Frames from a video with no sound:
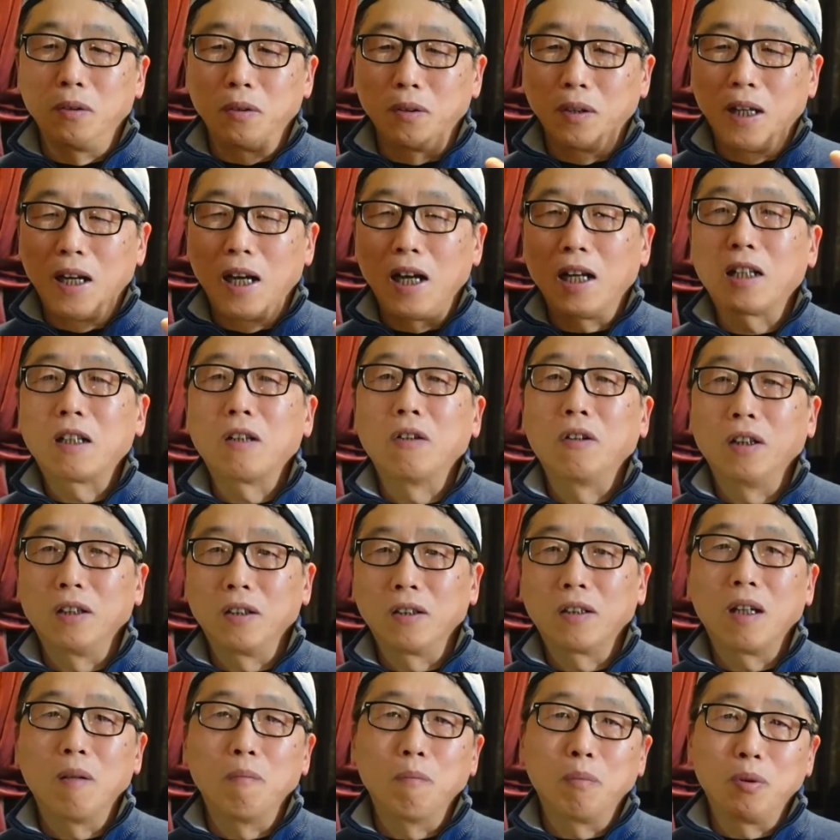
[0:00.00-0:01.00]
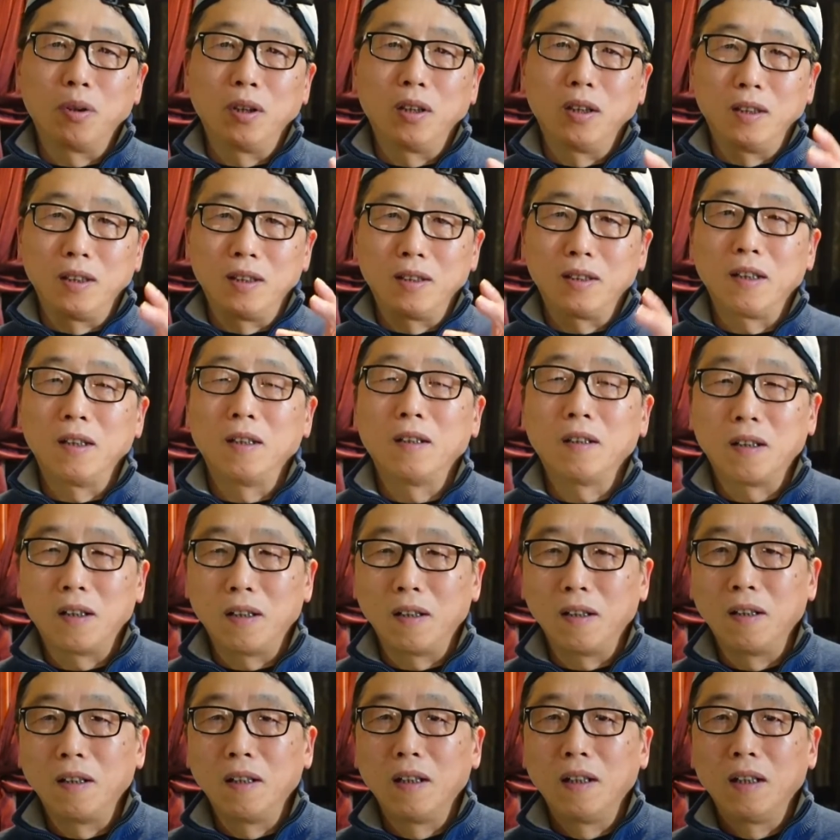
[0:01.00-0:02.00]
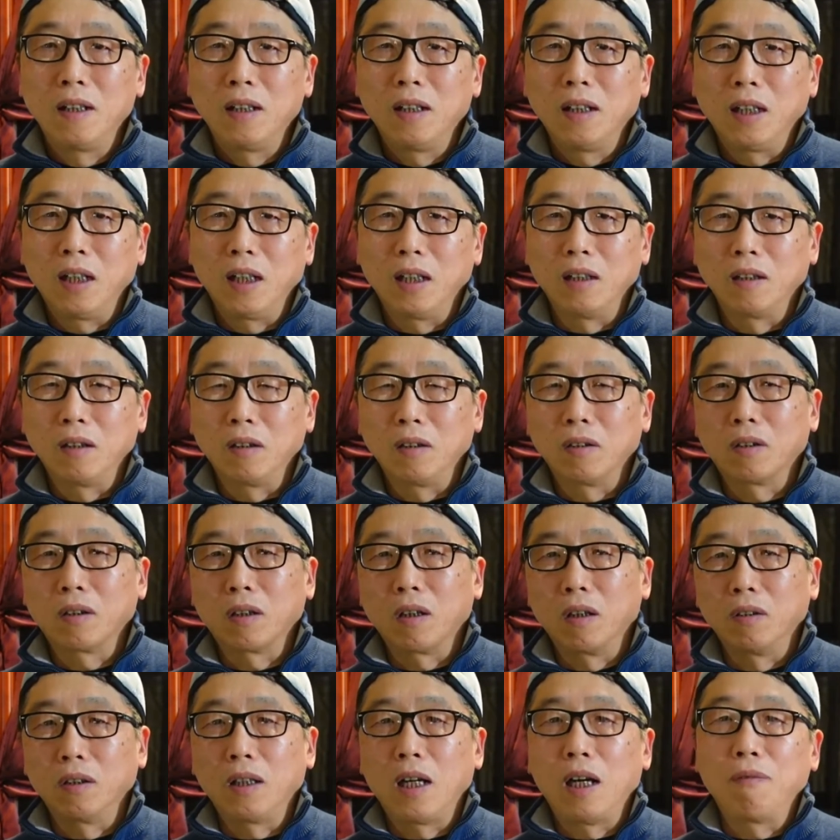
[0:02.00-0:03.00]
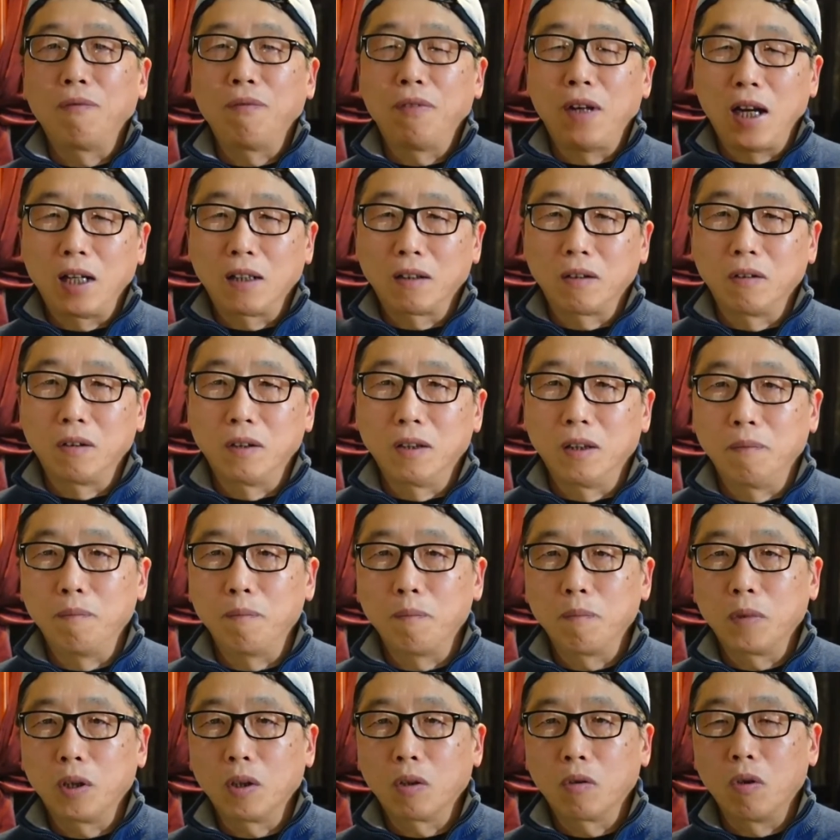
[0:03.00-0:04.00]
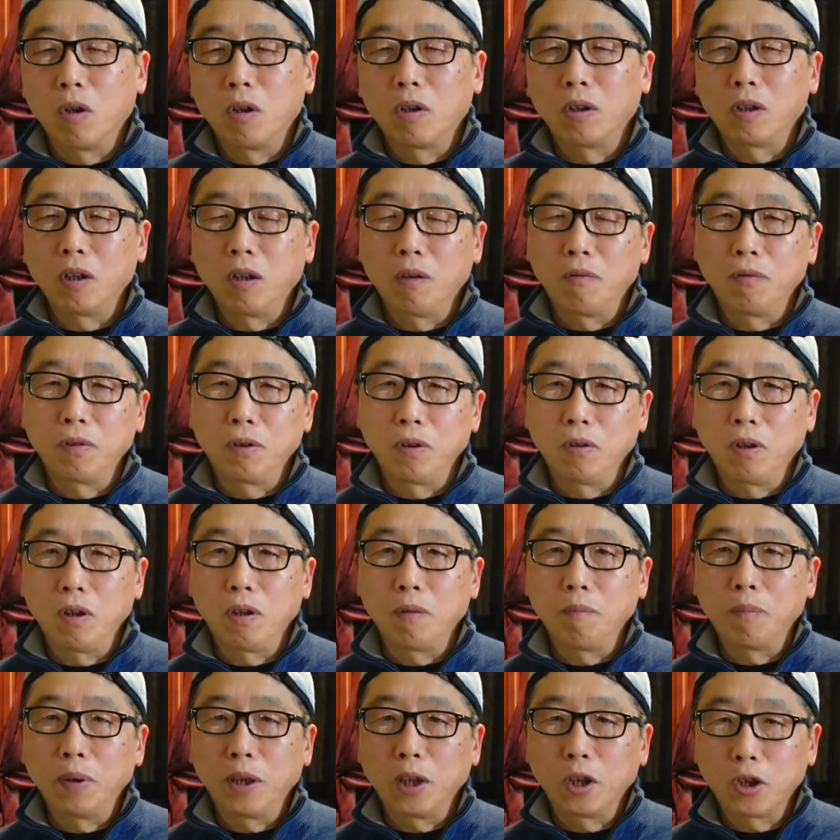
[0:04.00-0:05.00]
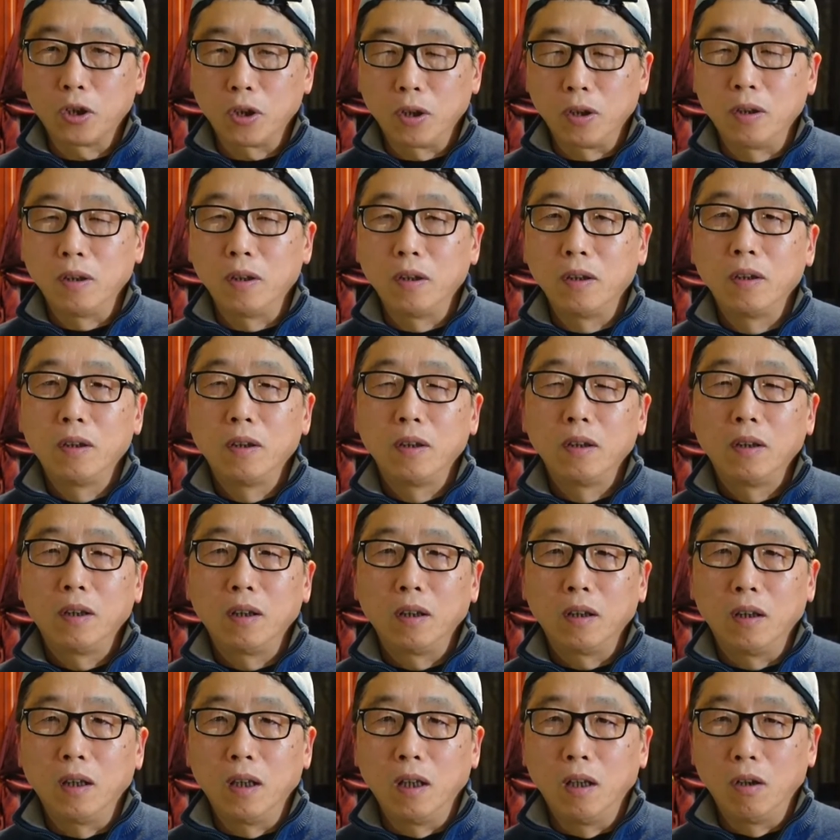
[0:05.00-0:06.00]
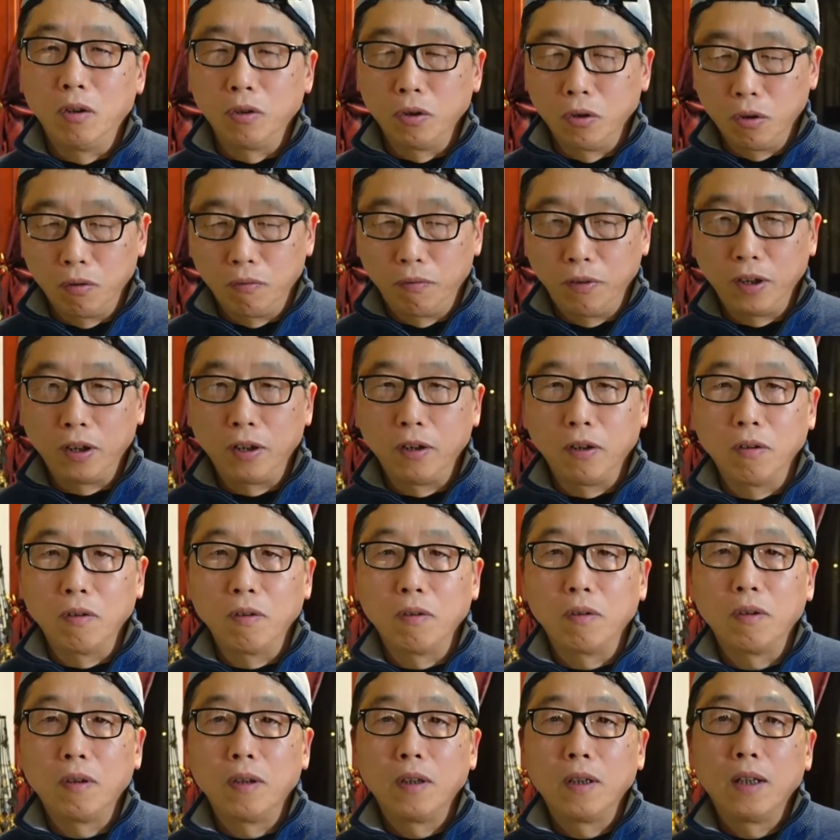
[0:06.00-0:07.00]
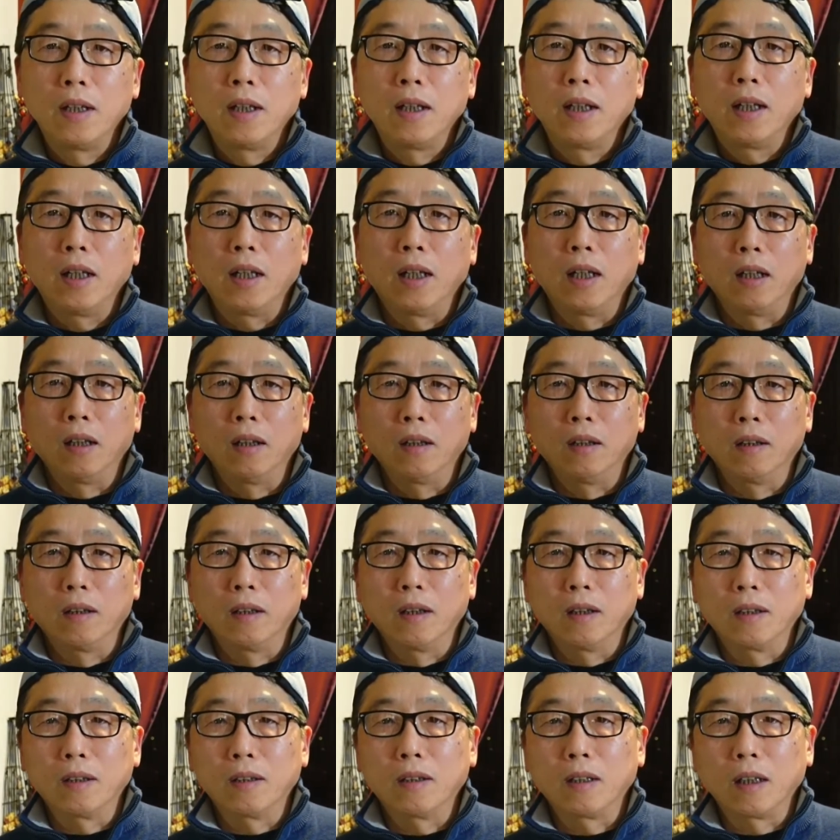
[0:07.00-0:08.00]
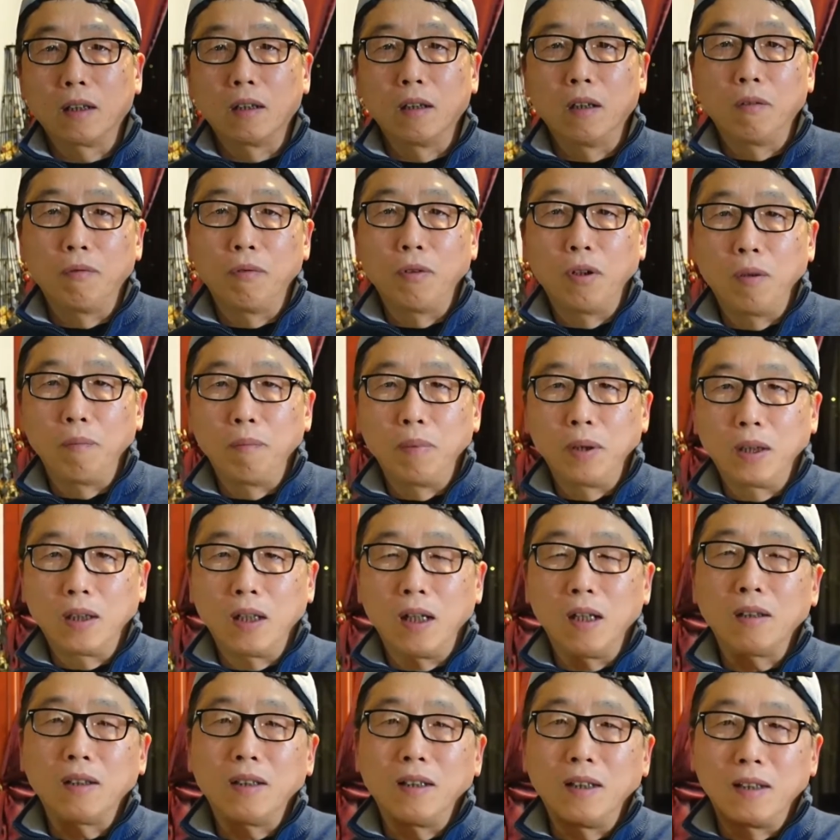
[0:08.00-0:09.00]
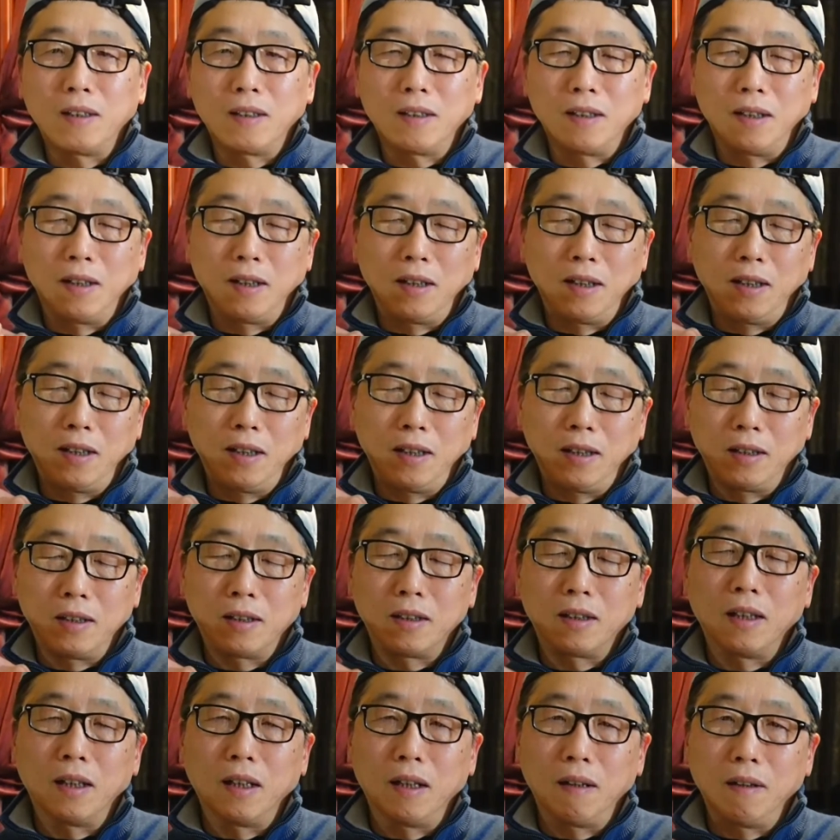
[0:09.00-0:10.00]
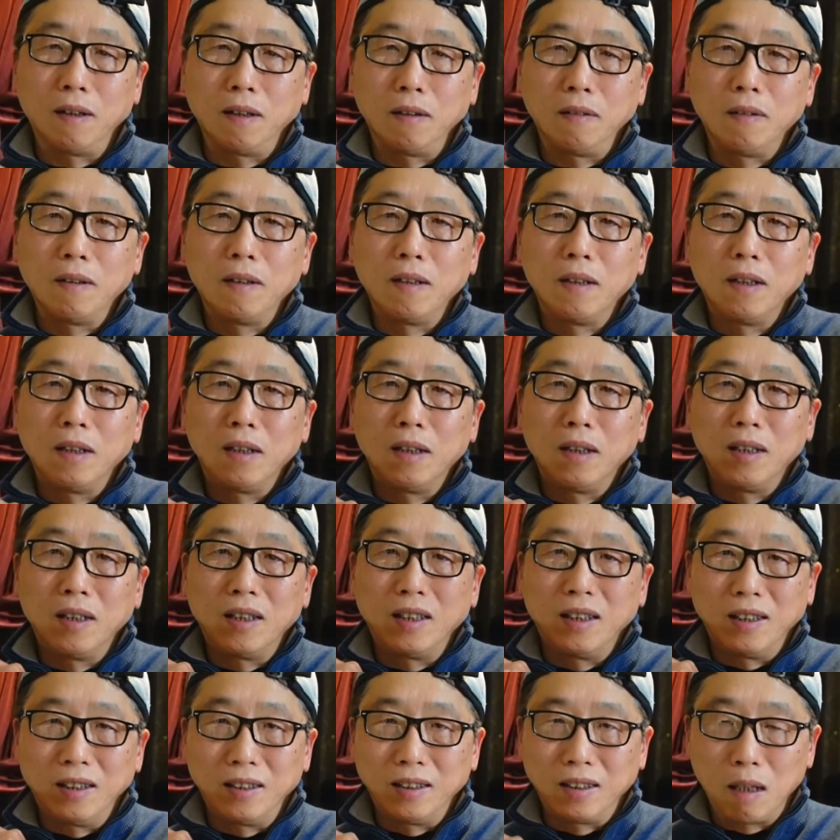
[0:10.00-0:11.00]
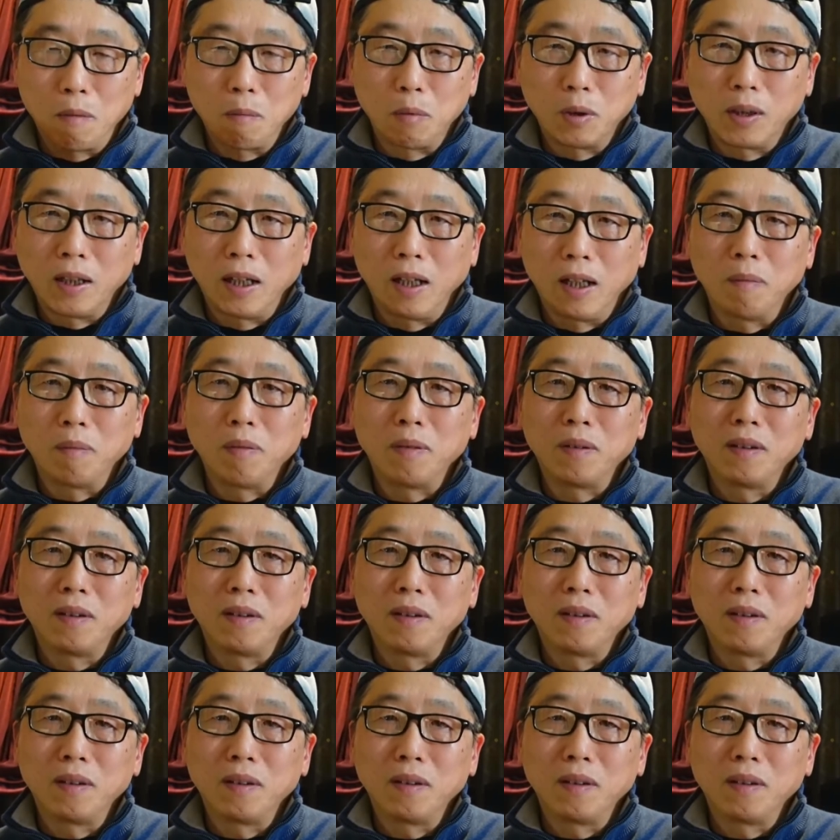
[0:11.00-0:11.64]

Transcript: accurate you can put in the center, and it's going to affect the quality of your picture or your video. And second of all, because this is double tape,